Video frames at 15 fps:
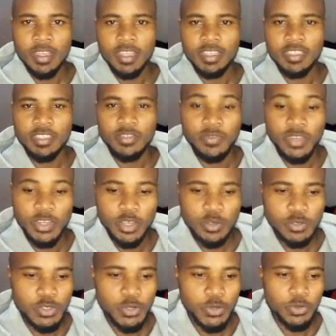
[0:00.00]
In this video,
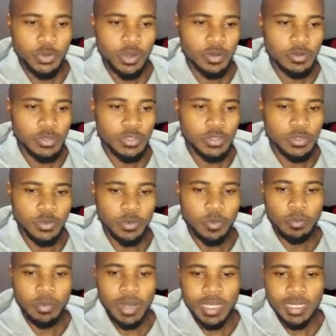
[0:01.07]
I'll show you how to
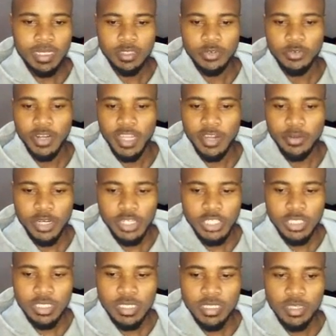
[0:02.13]
do bulk
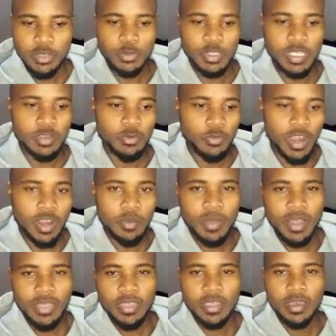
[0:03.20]
redirections using rank
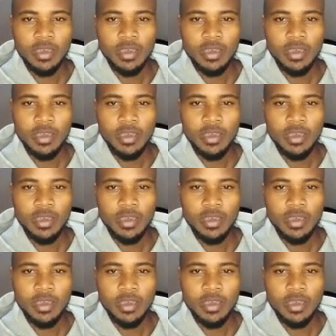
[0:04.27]
math.